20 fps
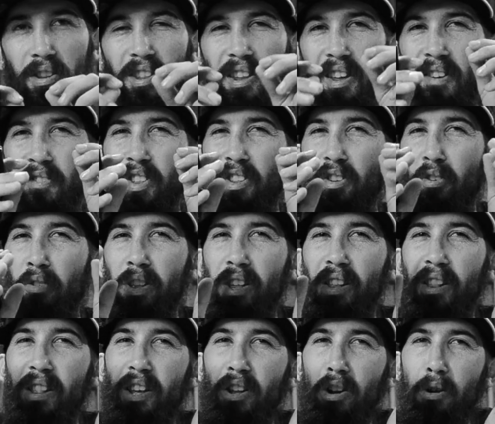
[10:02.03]
If it's only
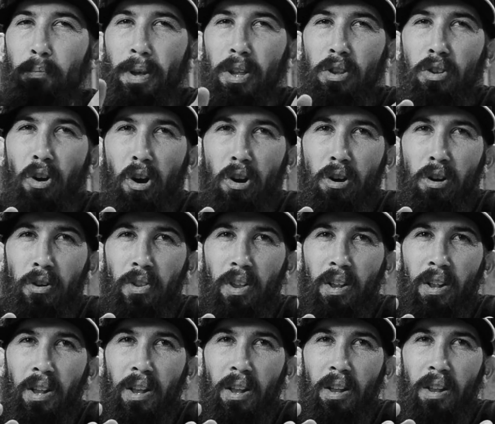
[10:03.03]
a little bit darker
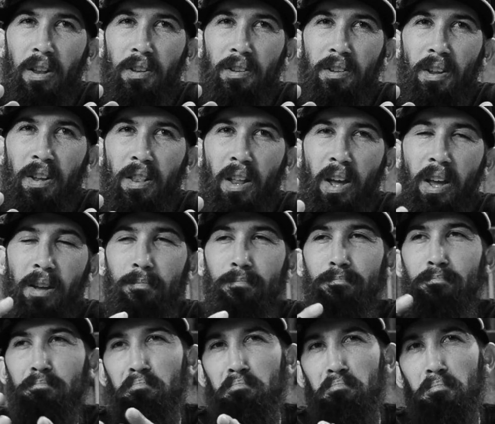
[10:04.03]
than sunlight,
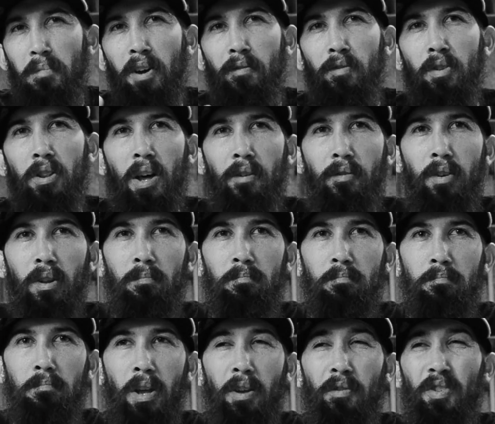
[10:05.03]
F11. And
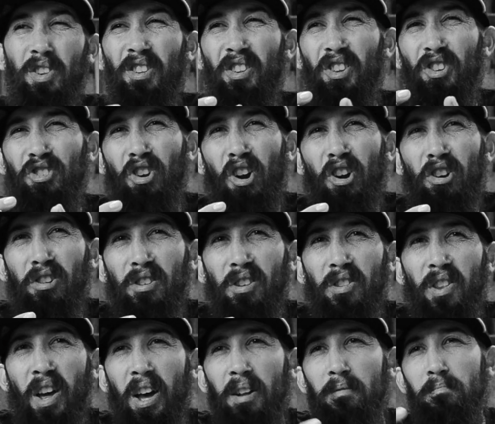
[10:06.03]
if it's a little darker
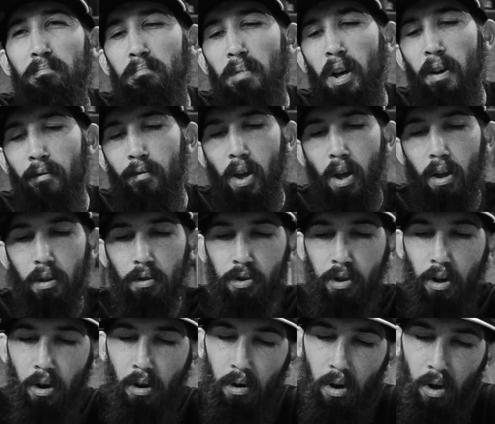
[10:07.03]
than that, F8.
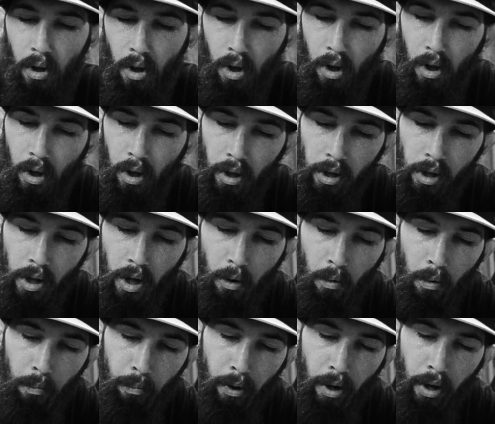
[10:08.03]
So, you
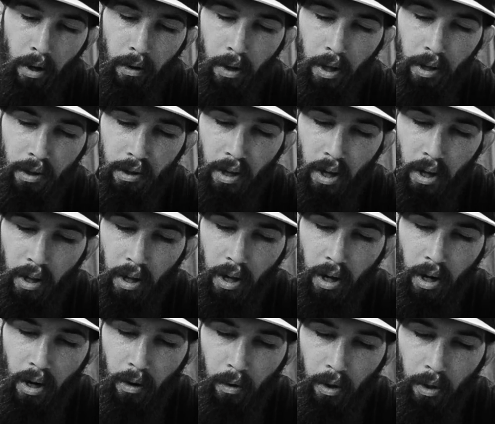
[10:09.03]
know, we'll put a sun
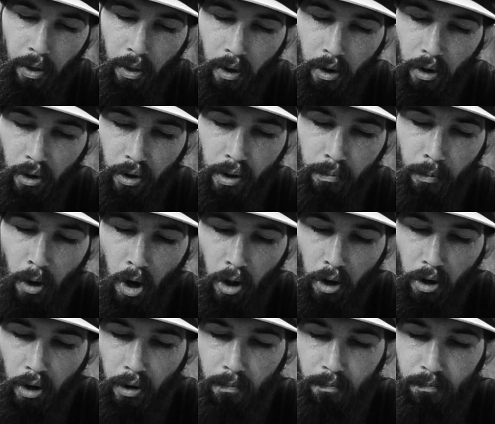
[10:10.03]
here with little
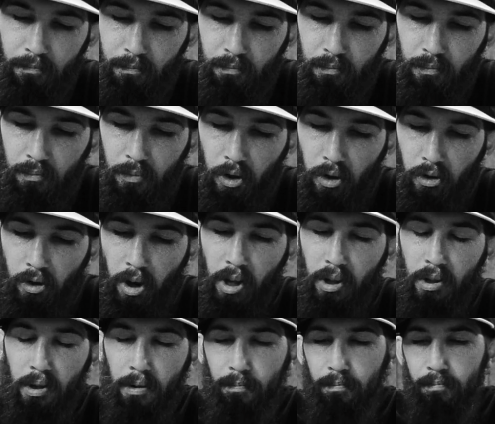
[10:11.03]
smaller
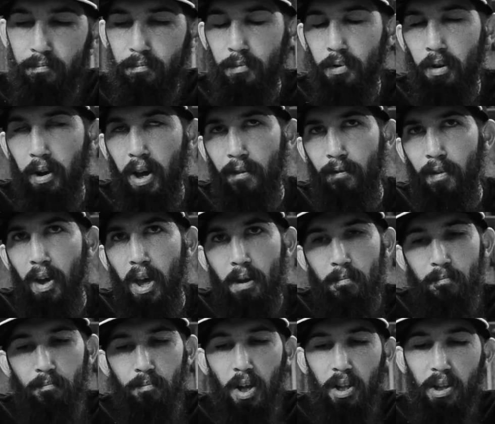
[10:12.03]
streaks. So
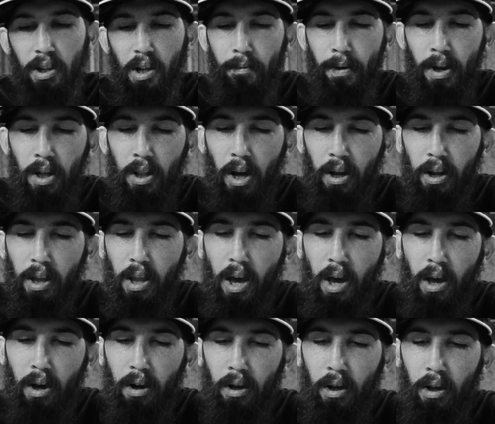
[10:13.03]
F8, that's going to be a cloudy
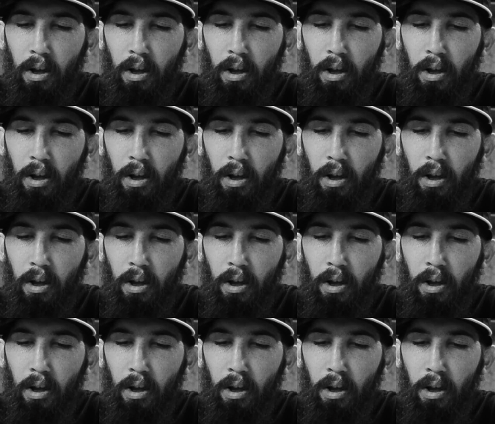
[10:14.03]
day.